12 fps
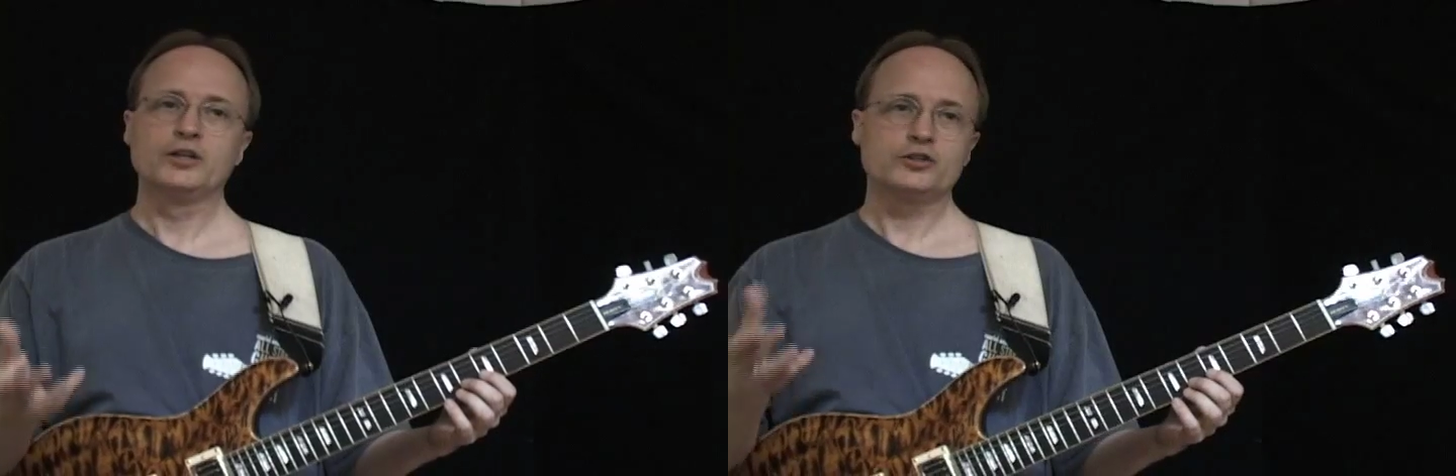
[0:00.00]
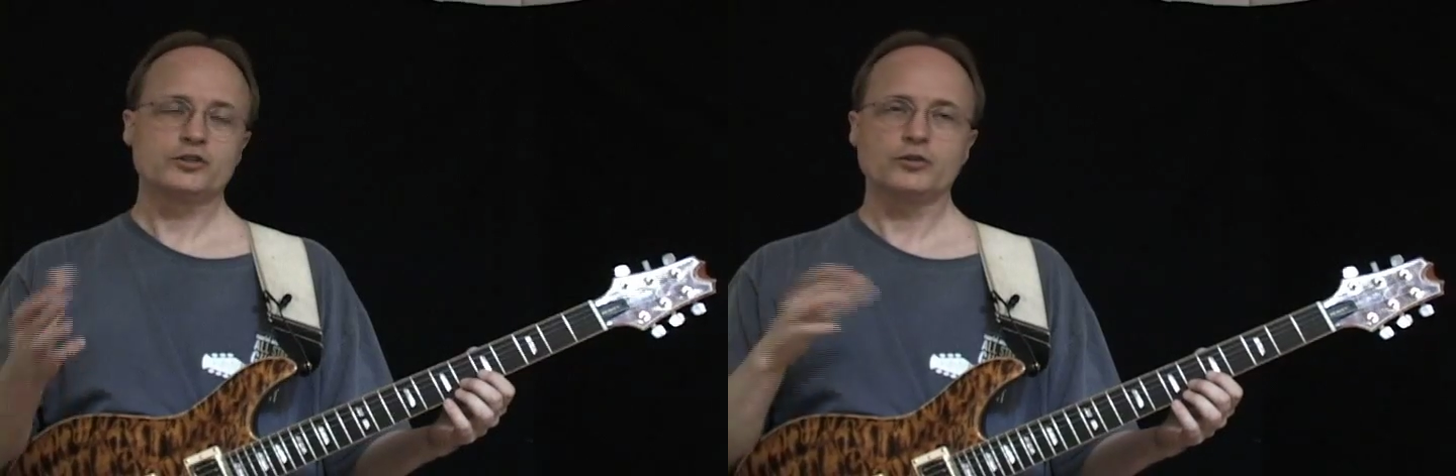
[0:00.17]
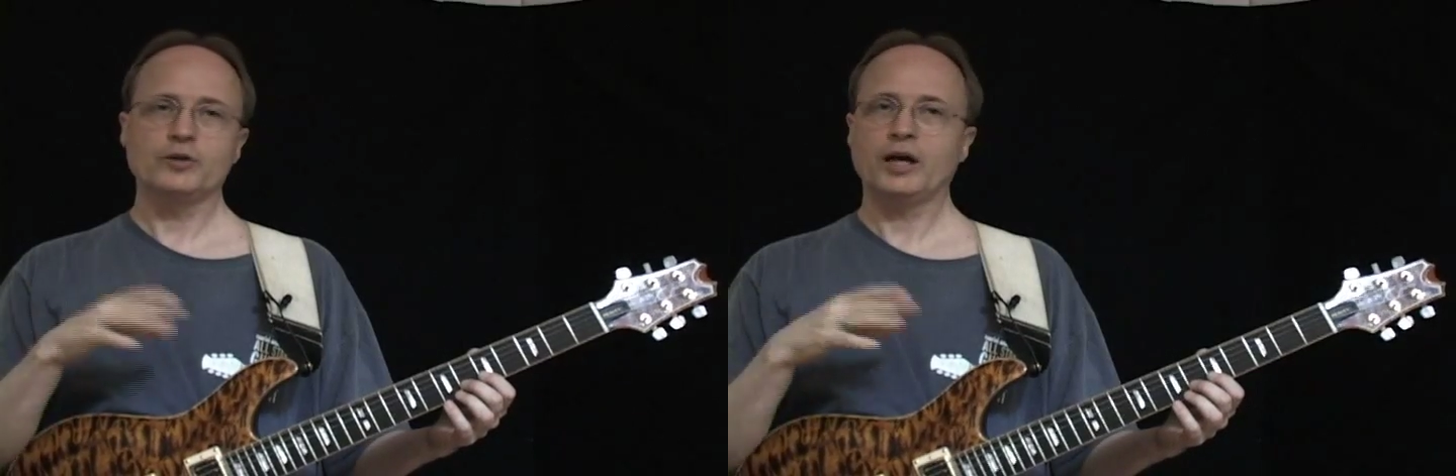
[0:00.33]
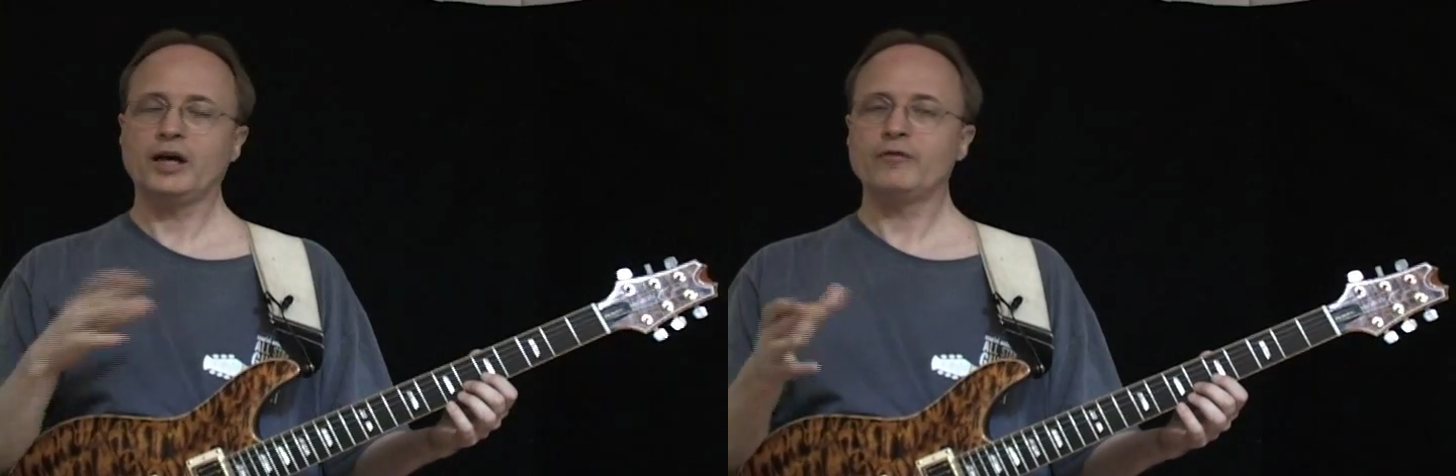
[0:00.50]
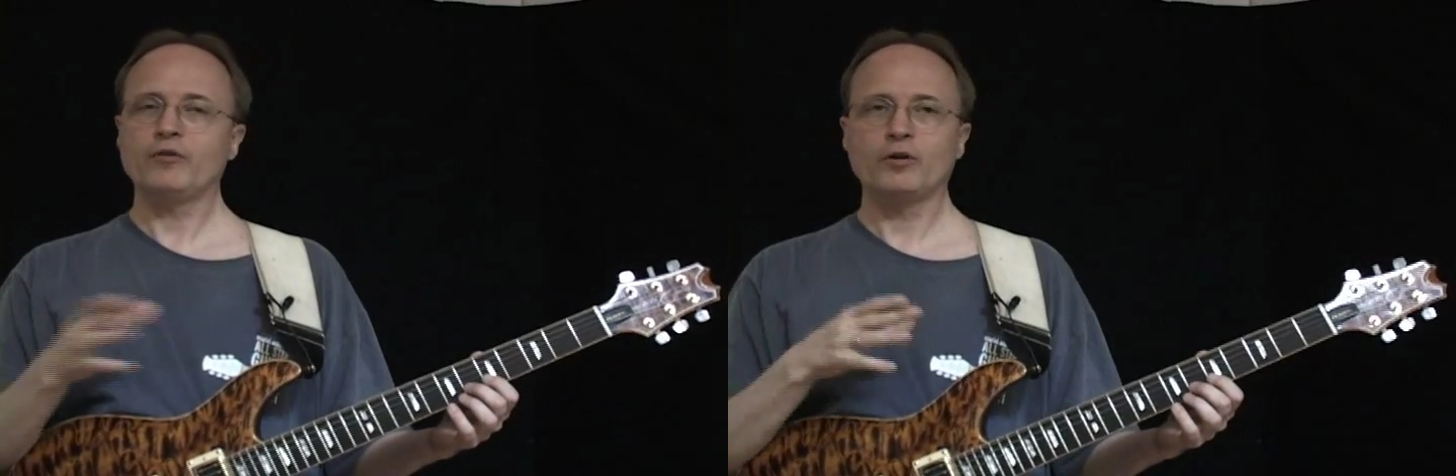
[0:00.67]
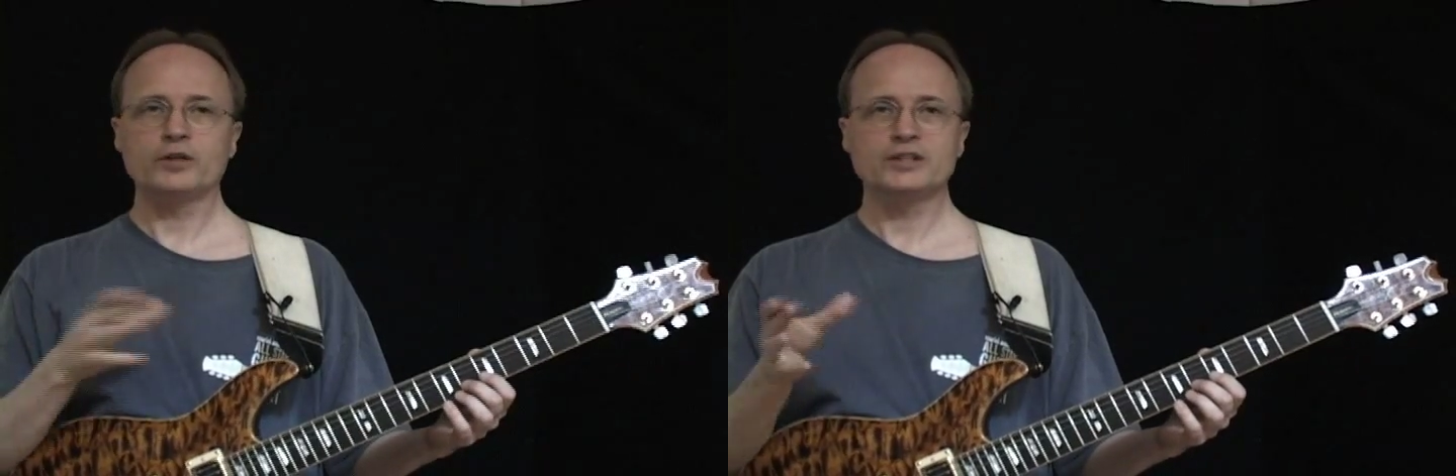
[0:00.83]
So you
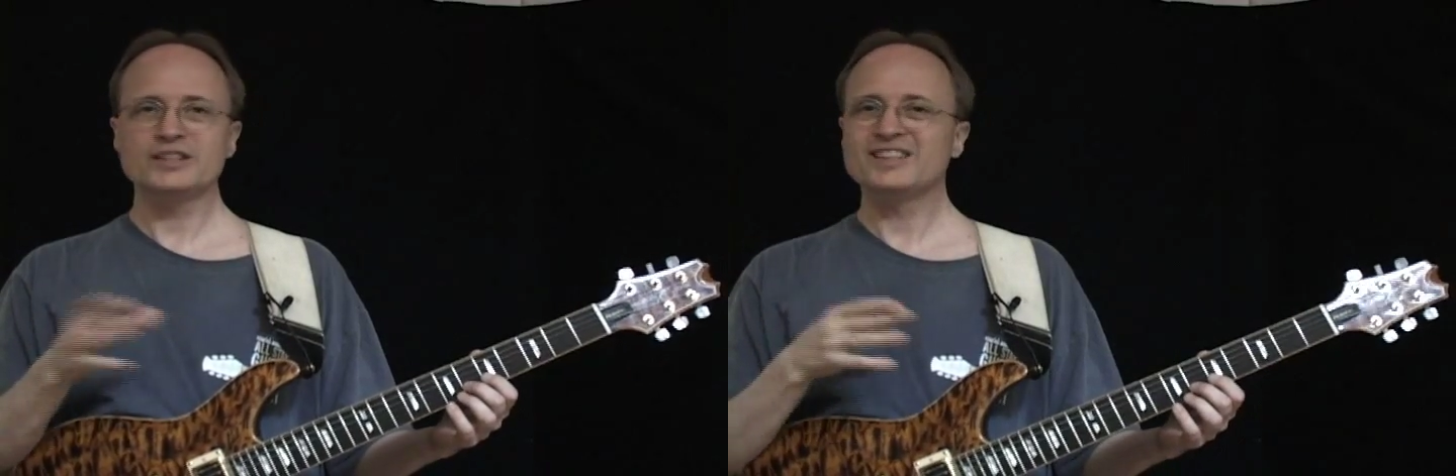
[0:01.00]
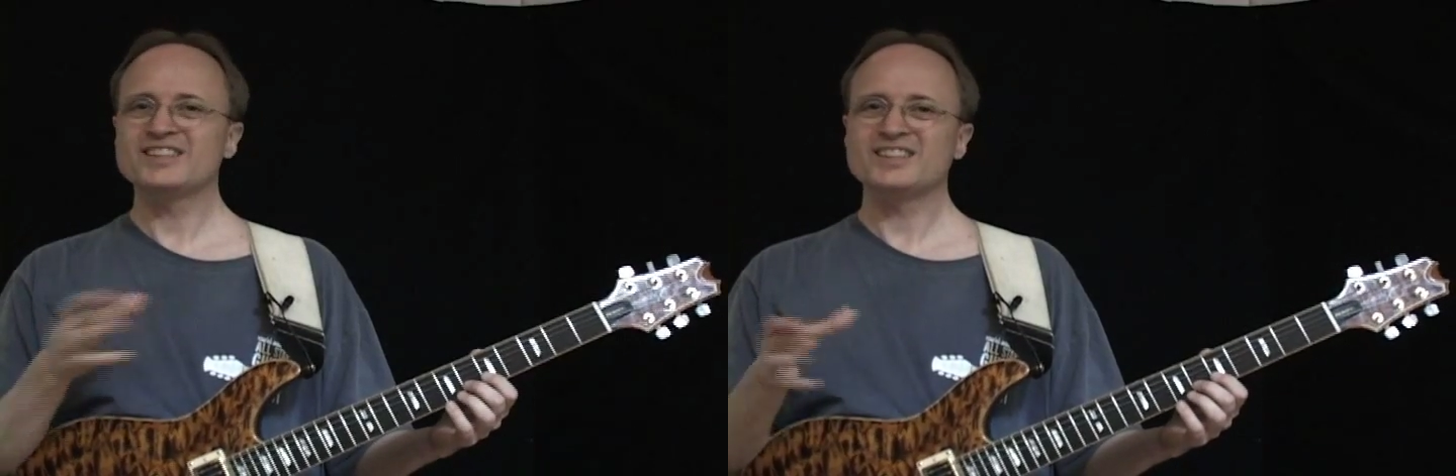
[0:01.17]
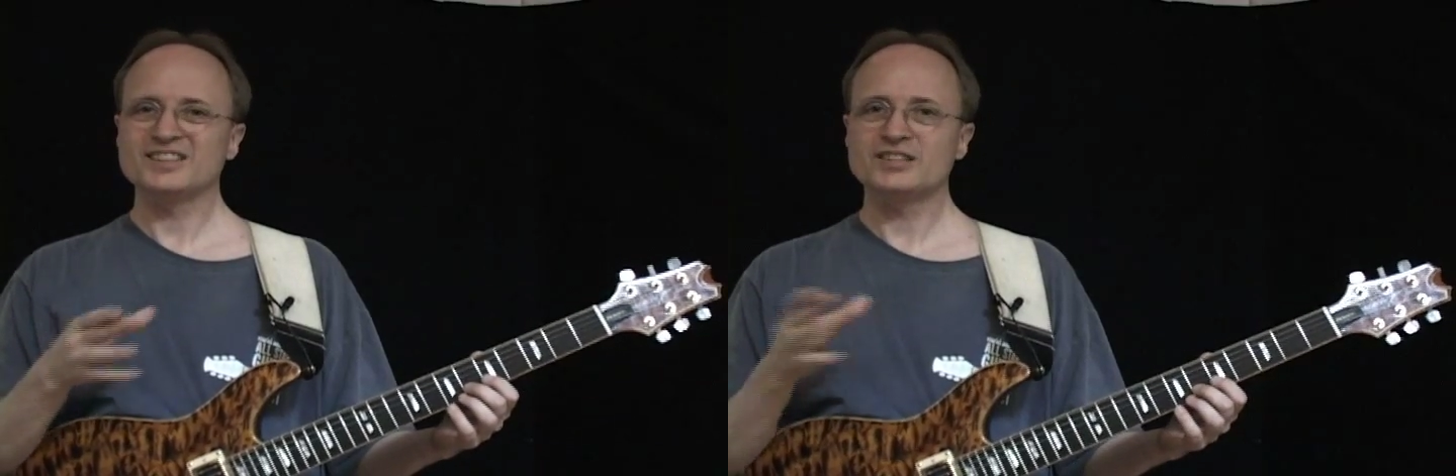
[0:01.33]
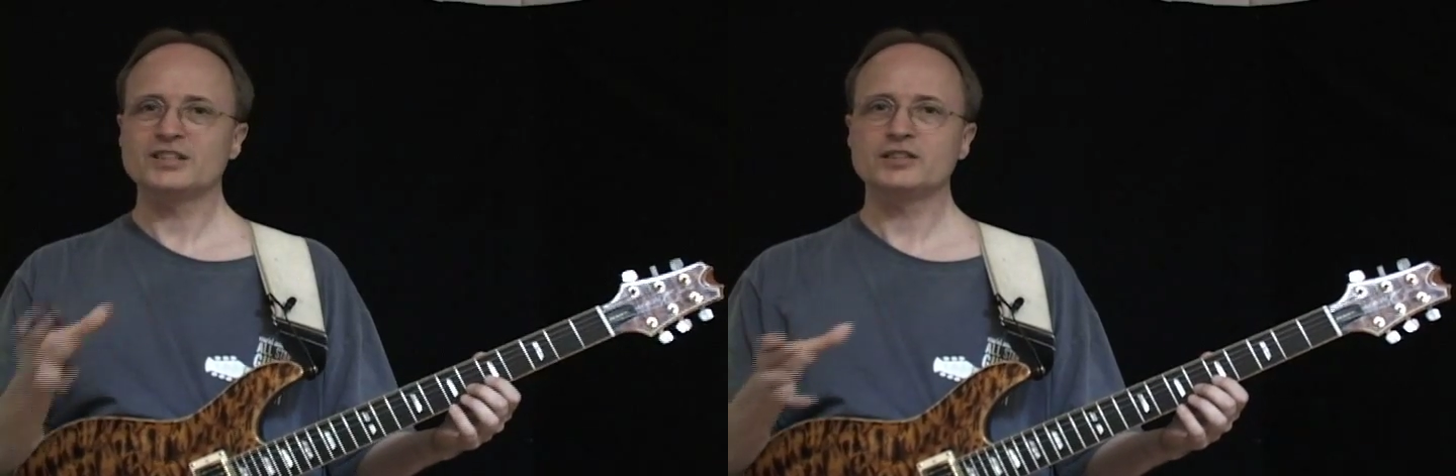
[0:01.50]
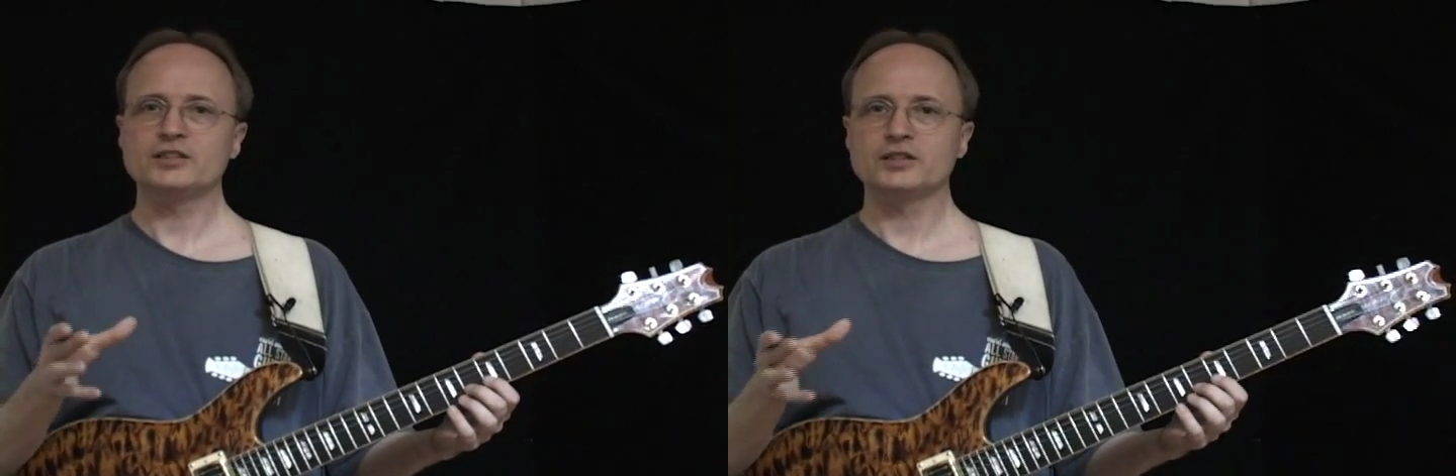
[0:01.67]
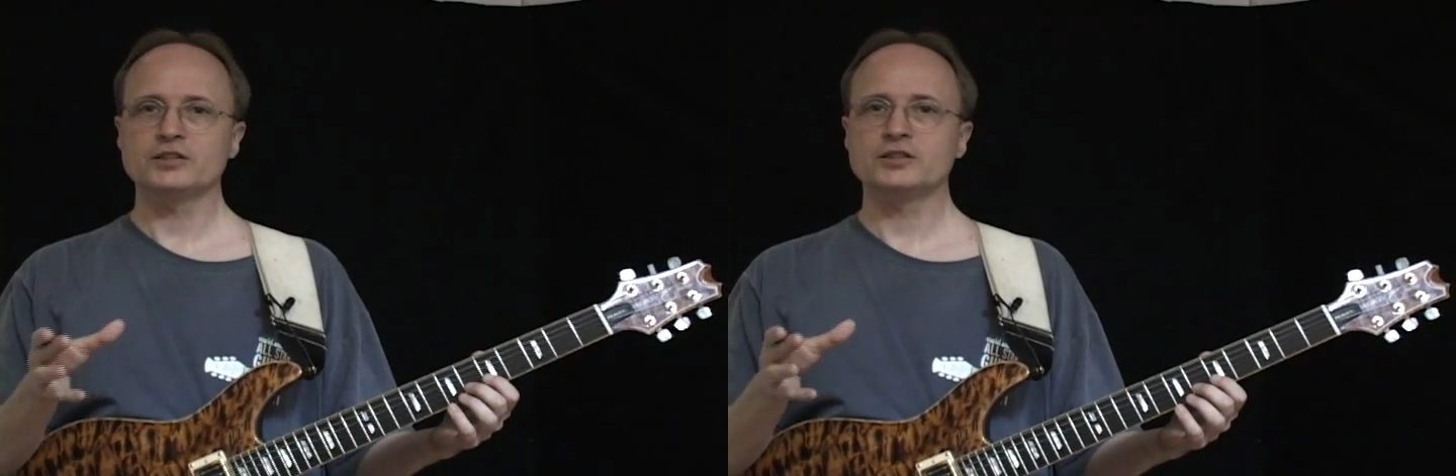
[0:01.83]
have all these
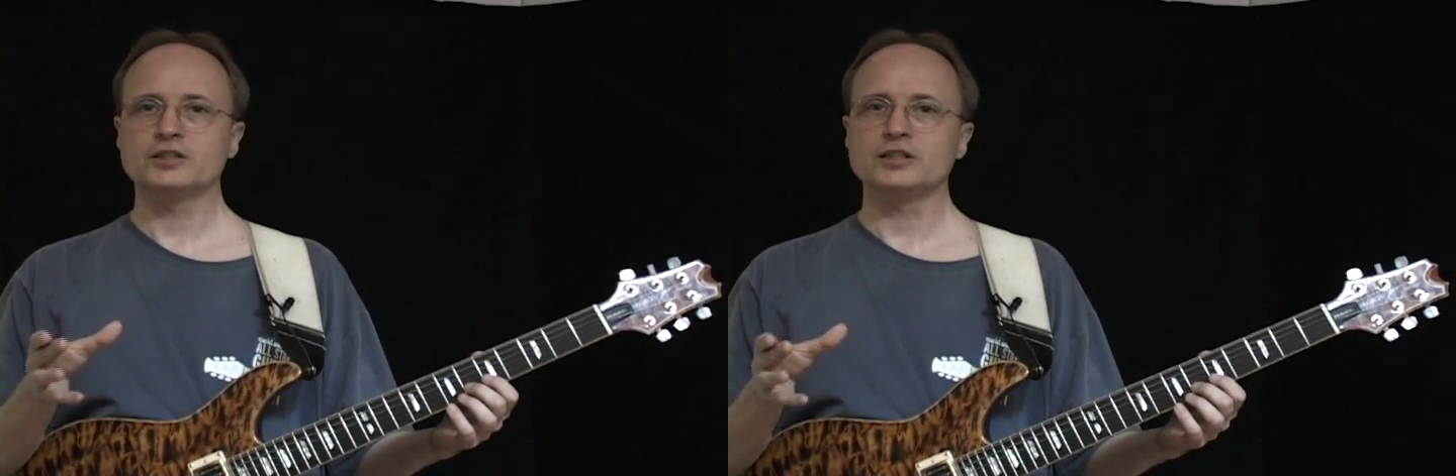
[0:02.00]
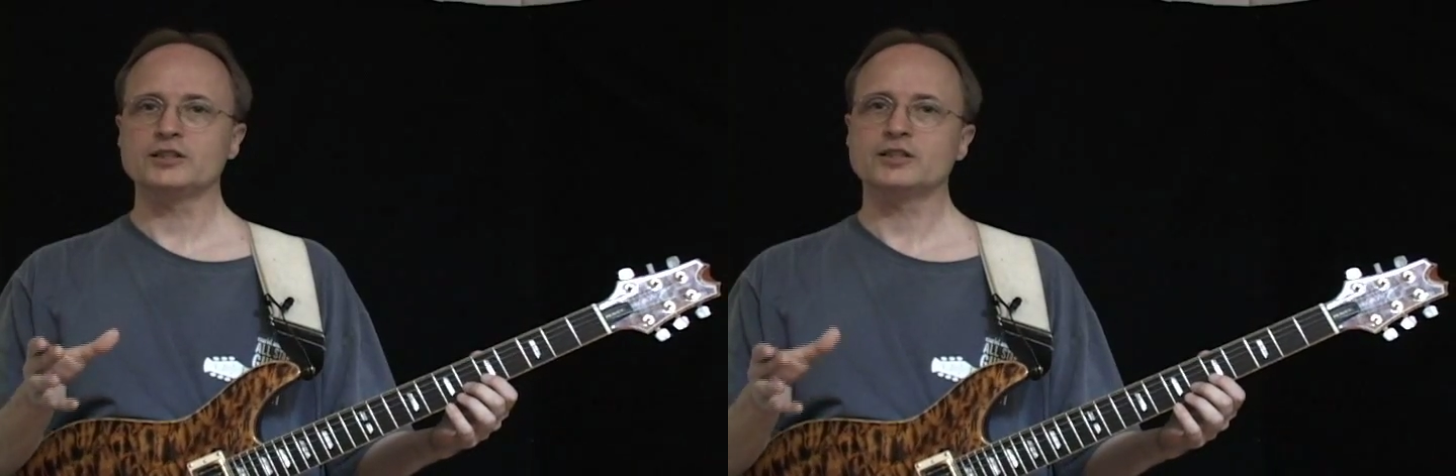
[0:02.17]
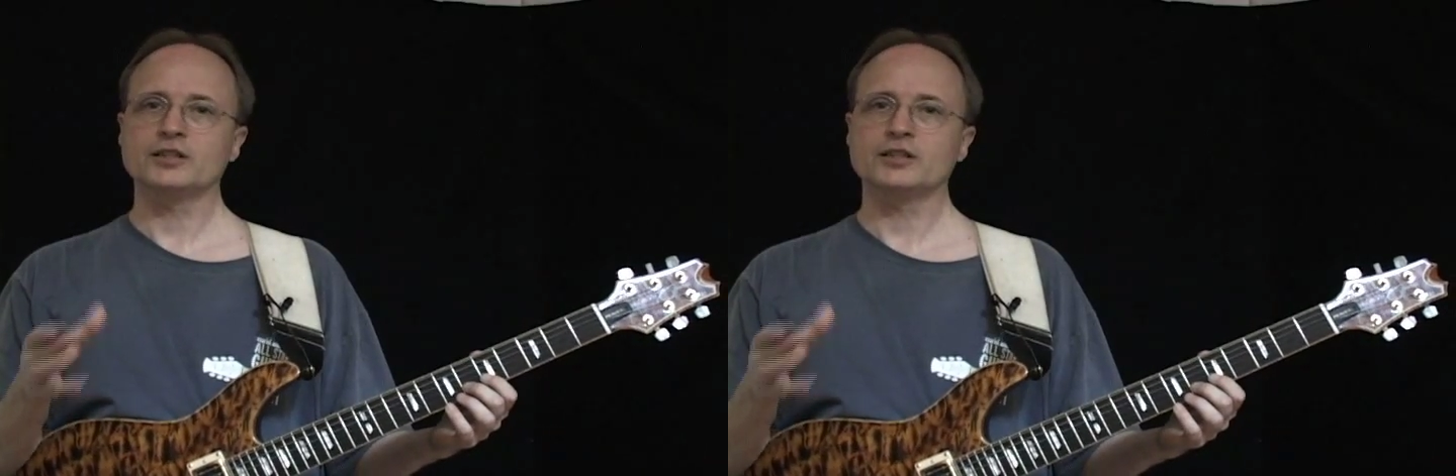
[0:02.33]
inconsistencies,